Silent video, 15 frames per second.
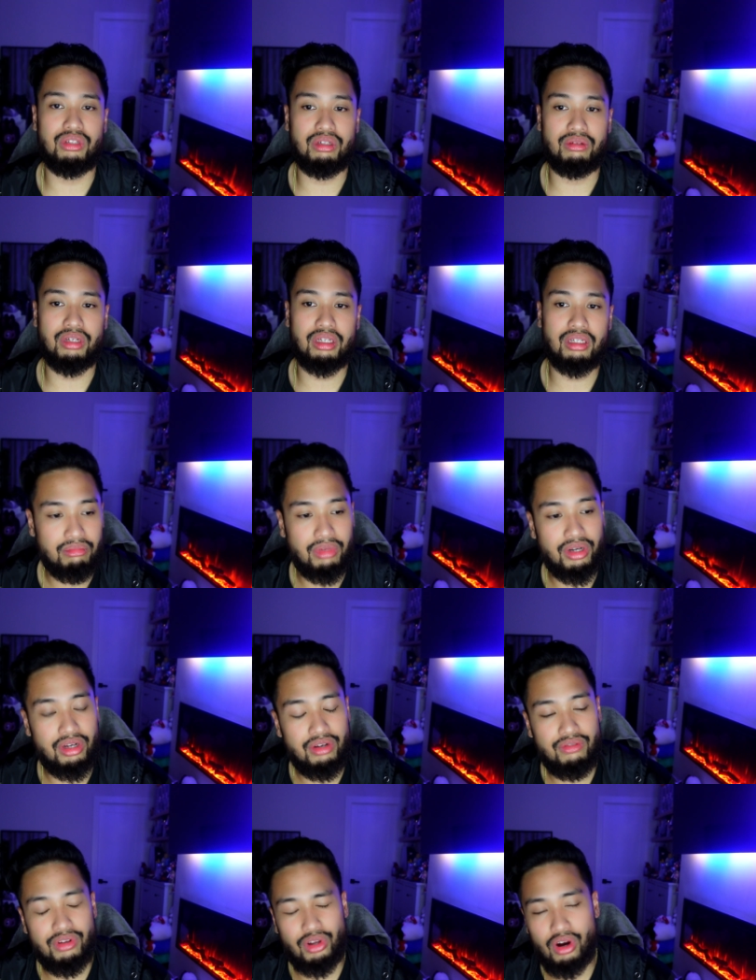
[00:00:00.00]
doing. But
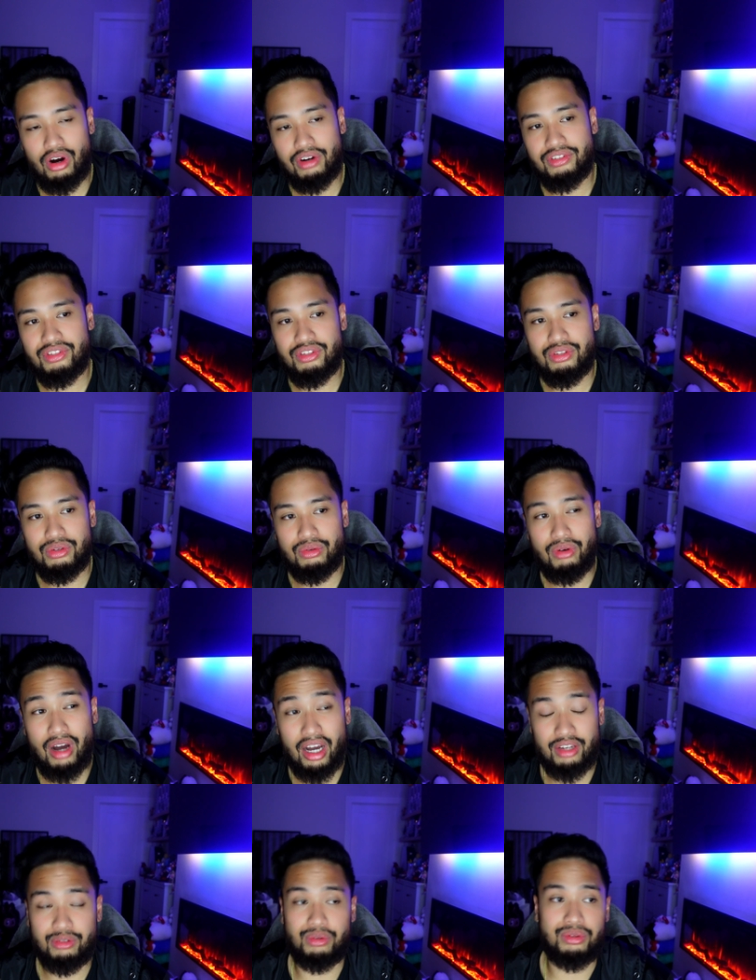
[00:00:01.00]
in regards to
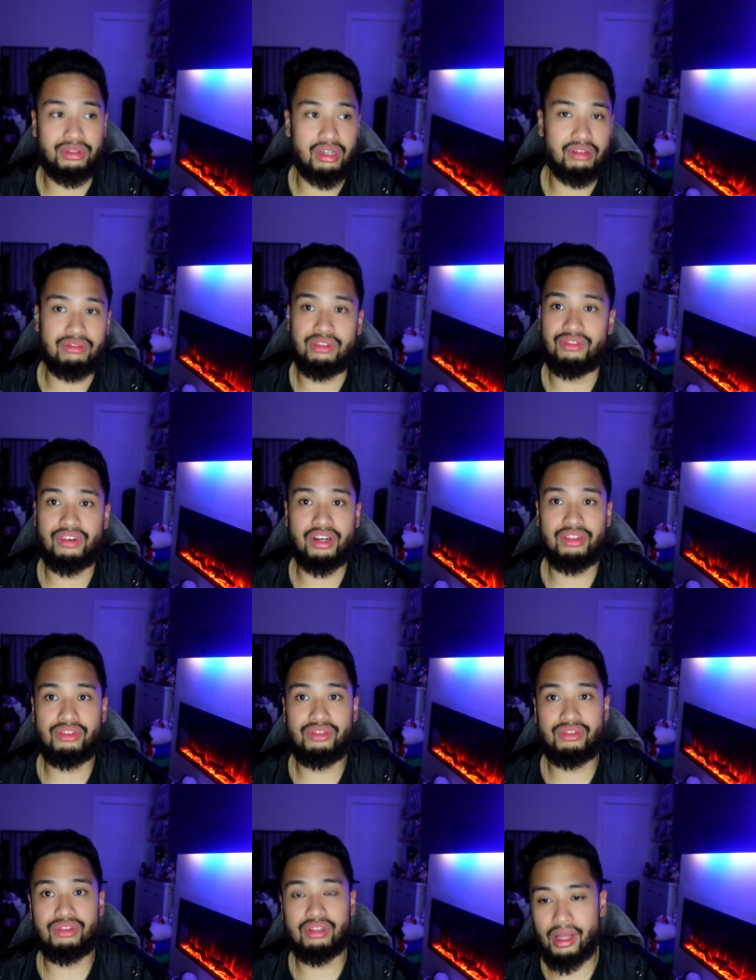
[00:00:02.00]
actual
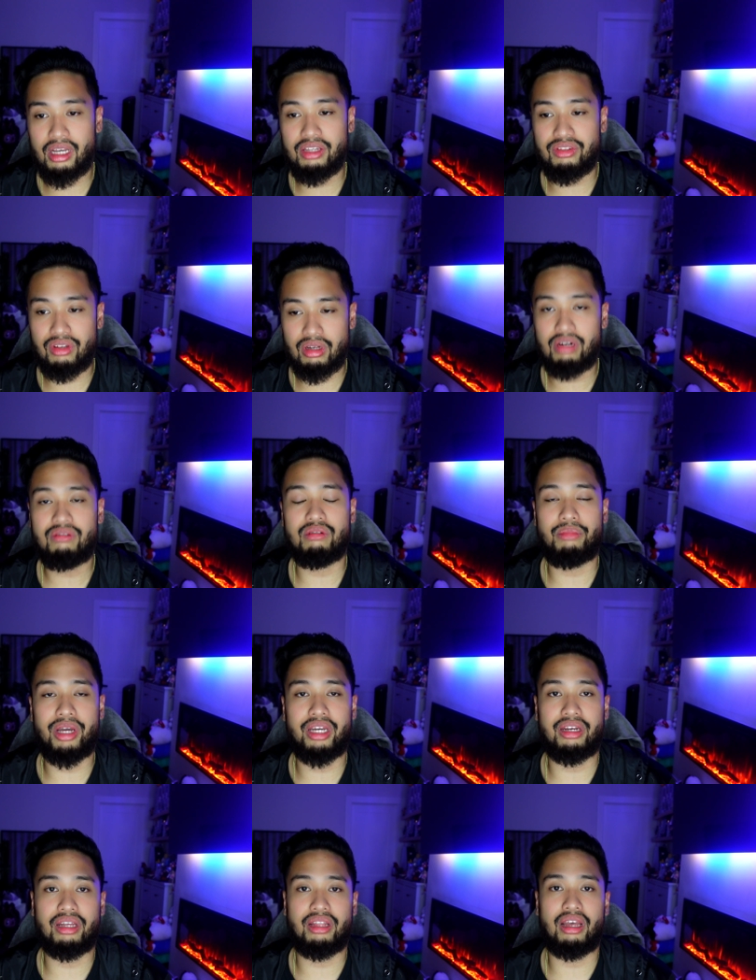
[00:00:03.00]
self-defense, it's gonna
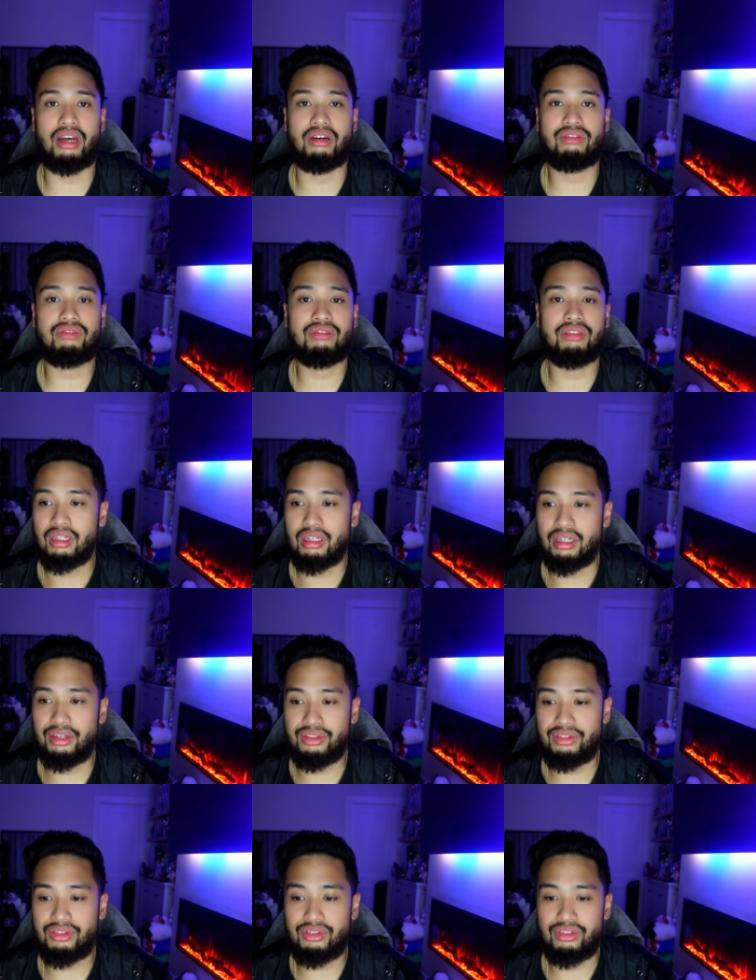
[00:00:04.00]
remain at F.
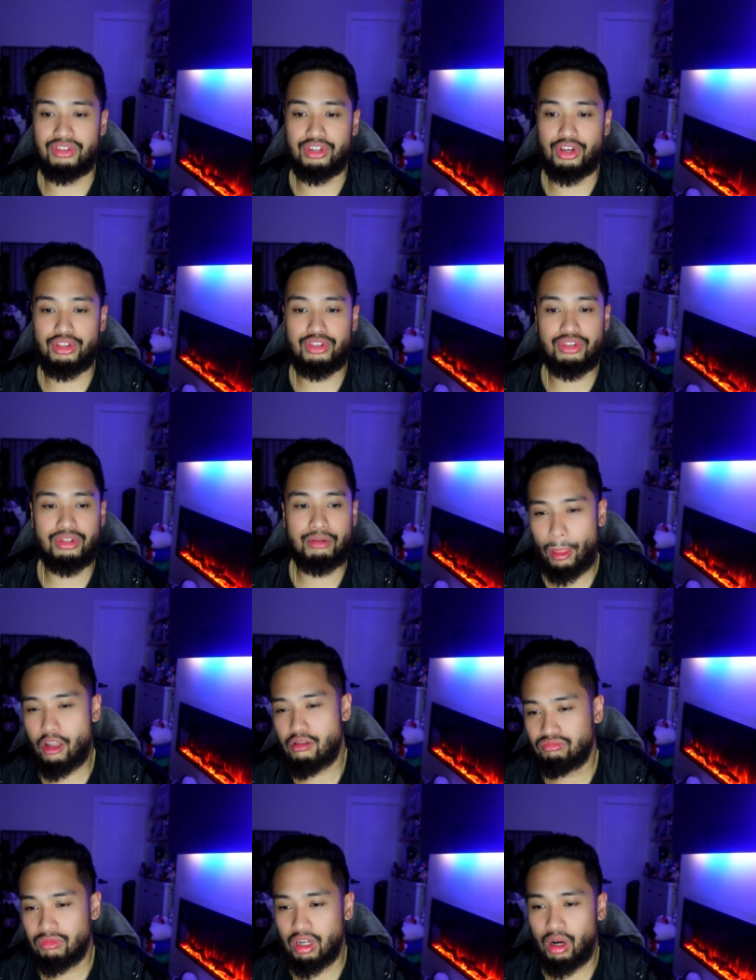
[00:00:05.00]
It's just
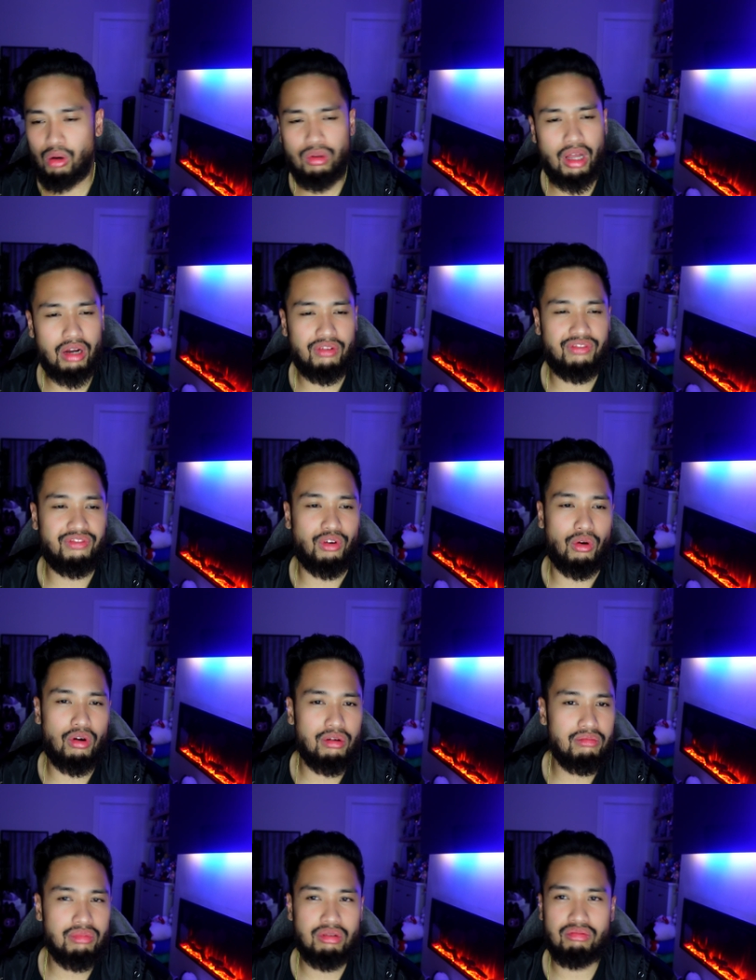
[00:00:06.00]
a whole lot of
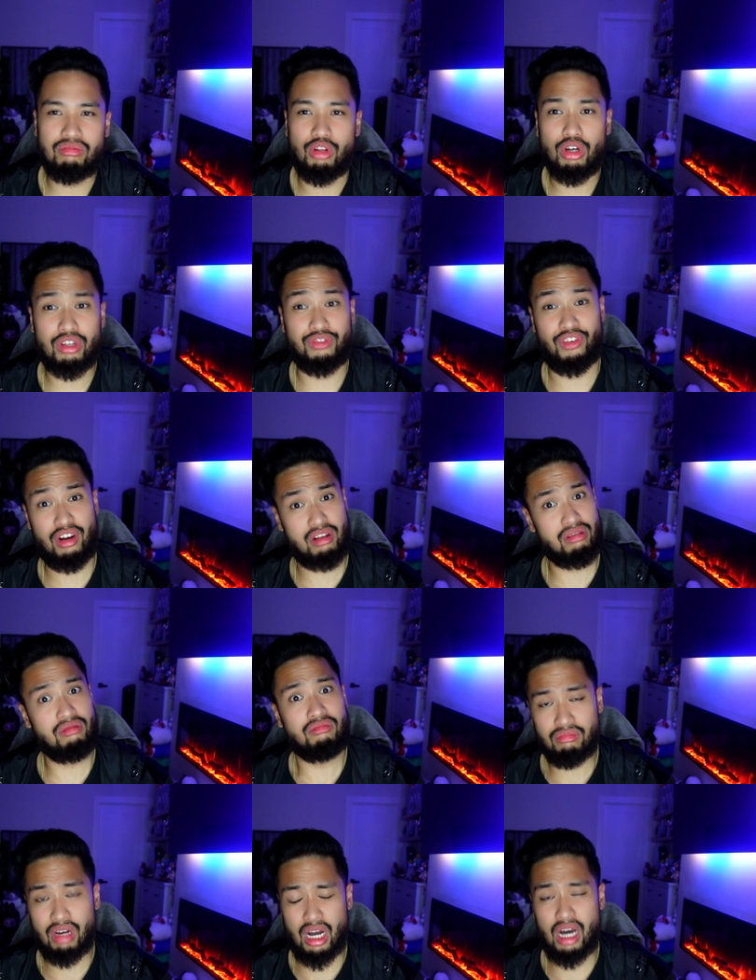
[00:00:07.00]
forms. It looks fun,
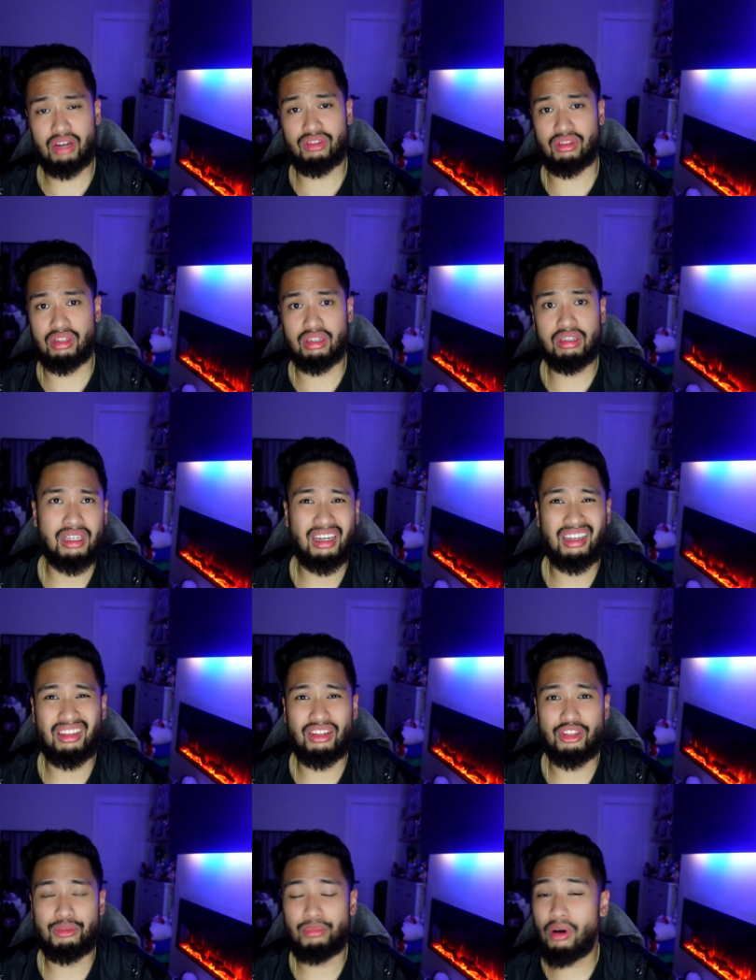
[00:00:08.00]
honestly,
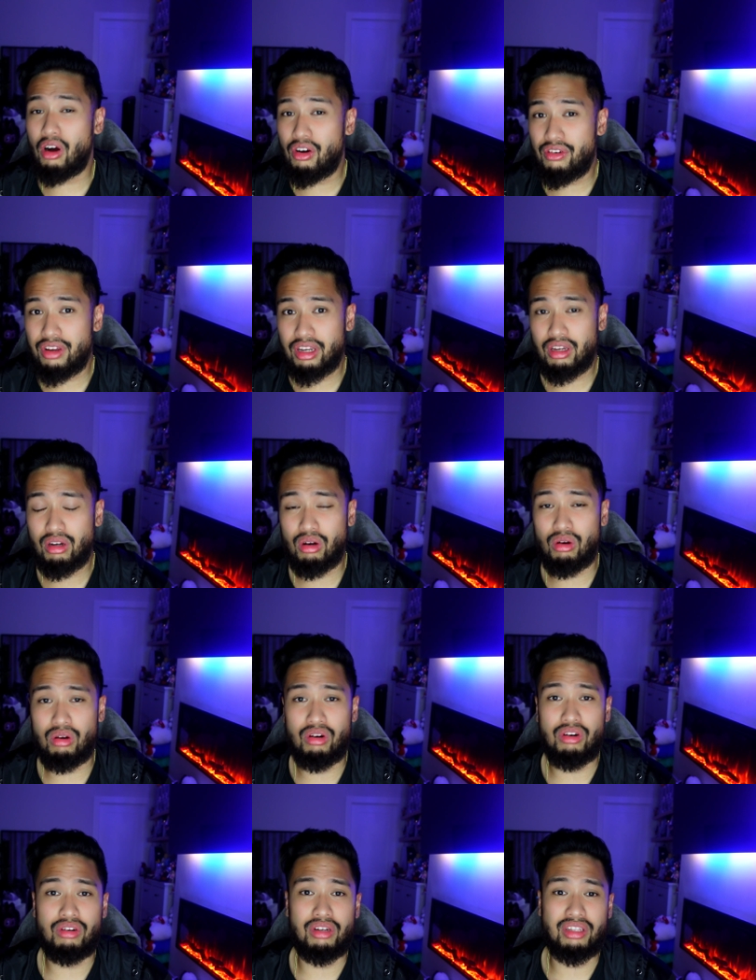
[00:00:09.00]
and the sparring
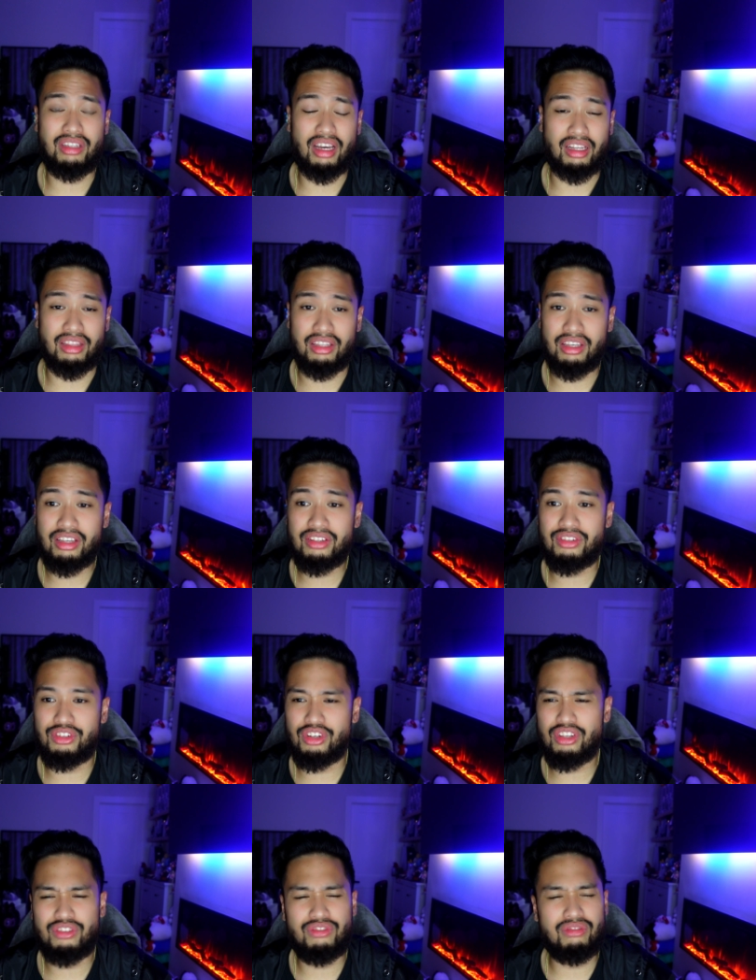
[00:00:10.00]
or the techniques
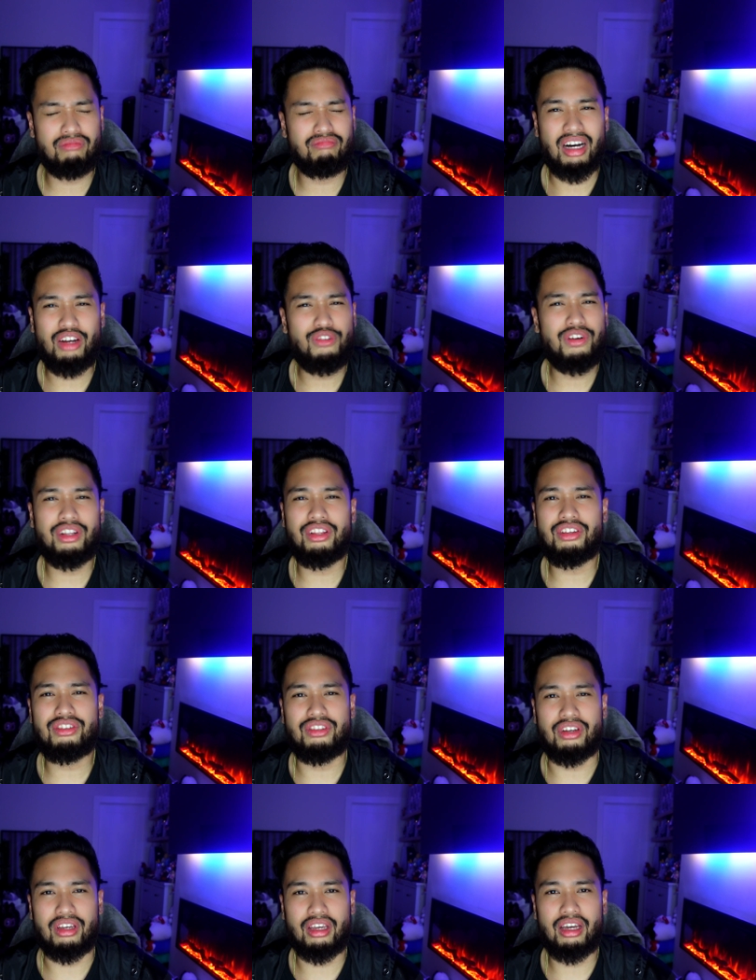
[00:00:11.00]
just
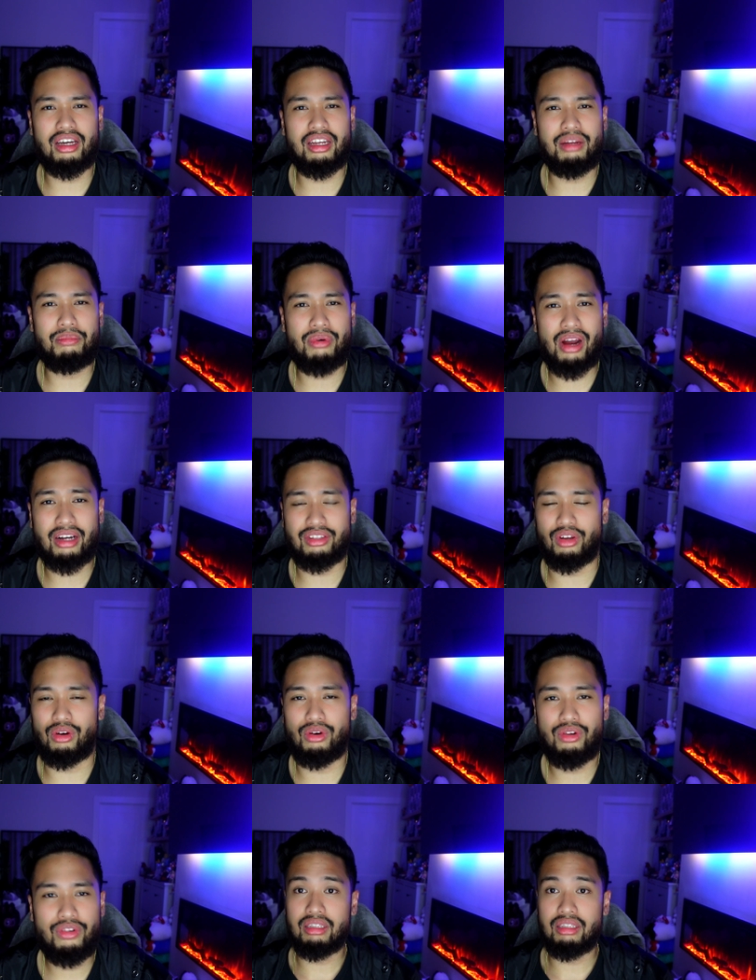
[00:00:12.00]
unrealistic and impractical.